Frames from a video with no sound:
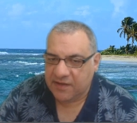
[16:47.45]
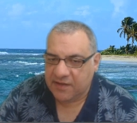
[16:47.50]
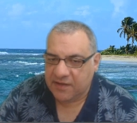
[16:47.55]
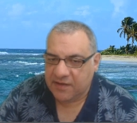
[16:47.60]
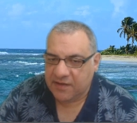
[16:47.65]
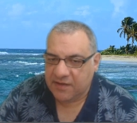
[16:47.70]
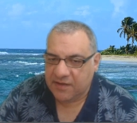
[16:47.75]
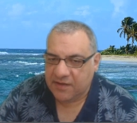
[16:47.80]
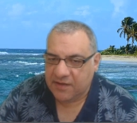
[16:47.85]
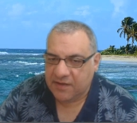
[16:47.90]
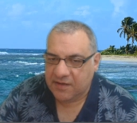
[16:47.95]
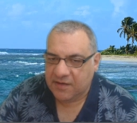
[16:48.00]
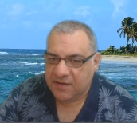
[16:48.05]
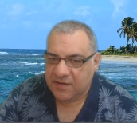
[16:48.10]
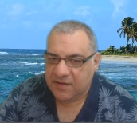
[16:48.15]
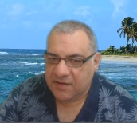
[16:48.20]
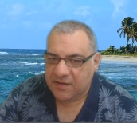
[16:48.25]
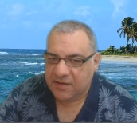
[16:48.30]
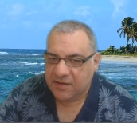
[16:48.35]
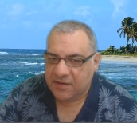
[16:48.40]

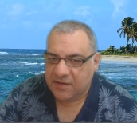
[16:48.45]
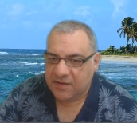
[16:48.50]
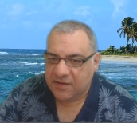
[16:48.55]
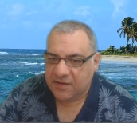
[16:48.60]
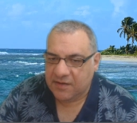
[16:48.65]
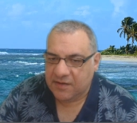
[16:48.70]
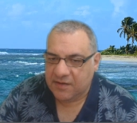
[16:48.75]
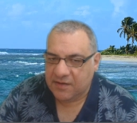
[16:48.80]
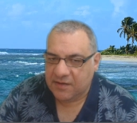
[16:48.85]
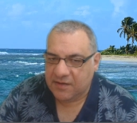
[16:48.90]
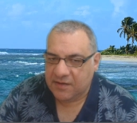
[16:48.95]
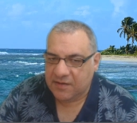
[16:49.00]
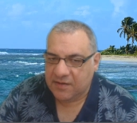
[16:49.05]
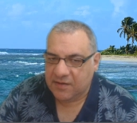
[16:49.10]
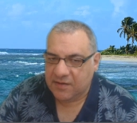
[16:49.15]
(no one is talking)